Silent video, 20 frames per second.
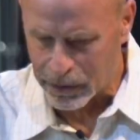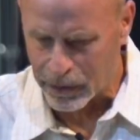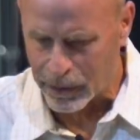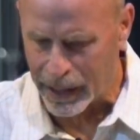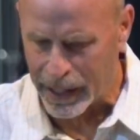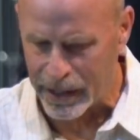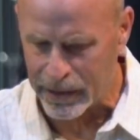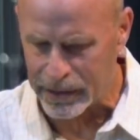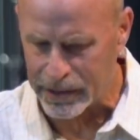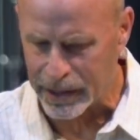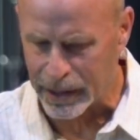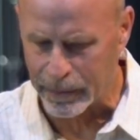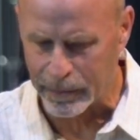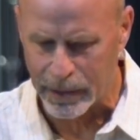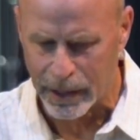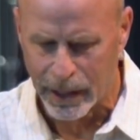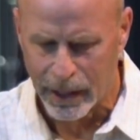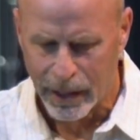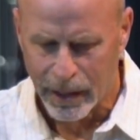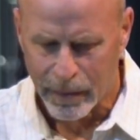that are around
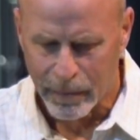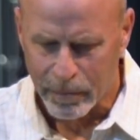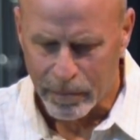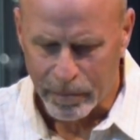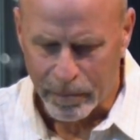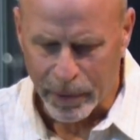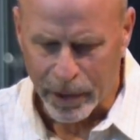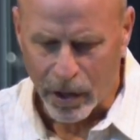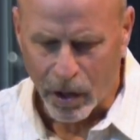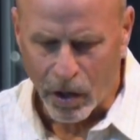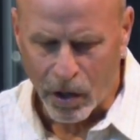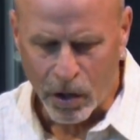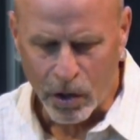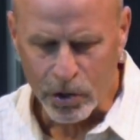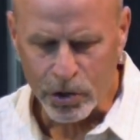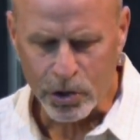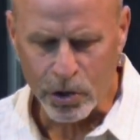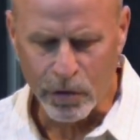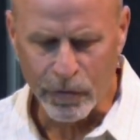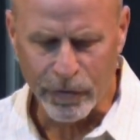him, but
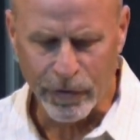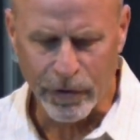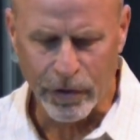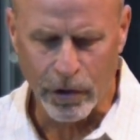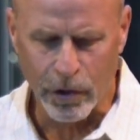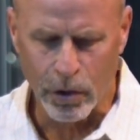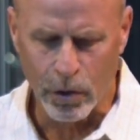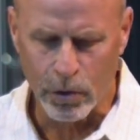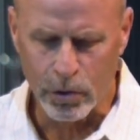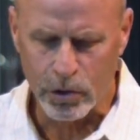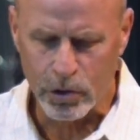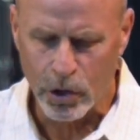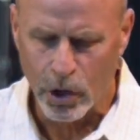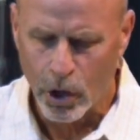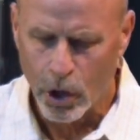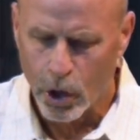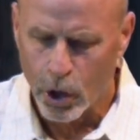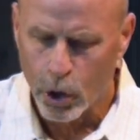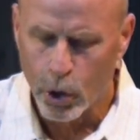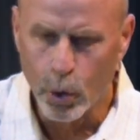also for
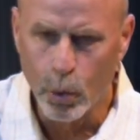those